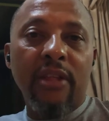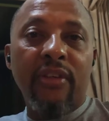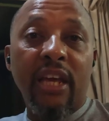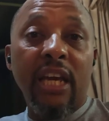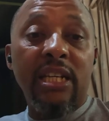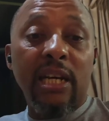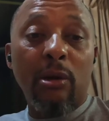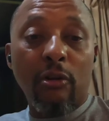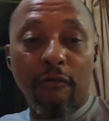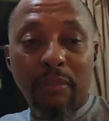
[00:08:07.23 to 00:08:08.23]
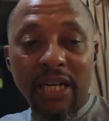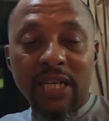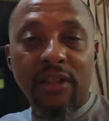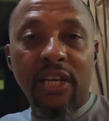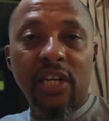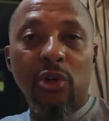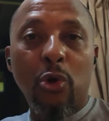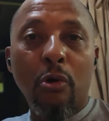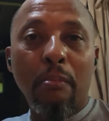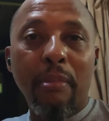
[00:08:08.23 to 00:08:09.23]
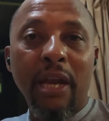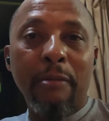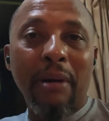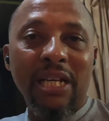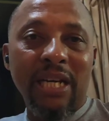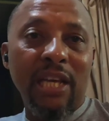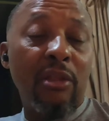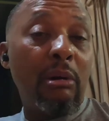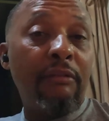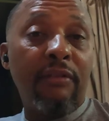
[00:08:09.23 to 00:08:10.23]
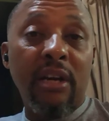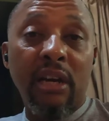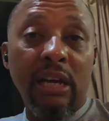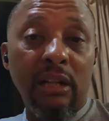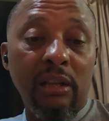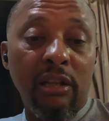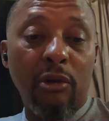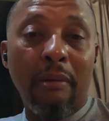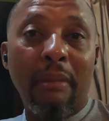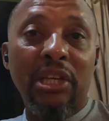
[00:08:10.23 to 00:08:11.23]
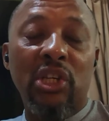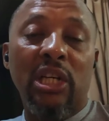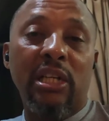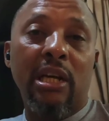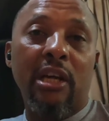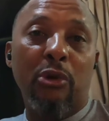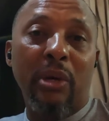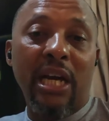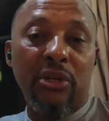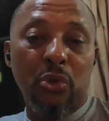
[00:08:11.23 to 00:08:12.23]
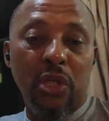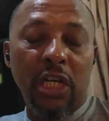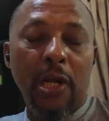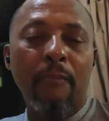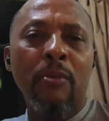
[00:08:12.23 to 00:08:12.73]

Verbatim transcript: They ate a lot of butter. They did home baked butter and they were very healthy. They were much healthier than we are today.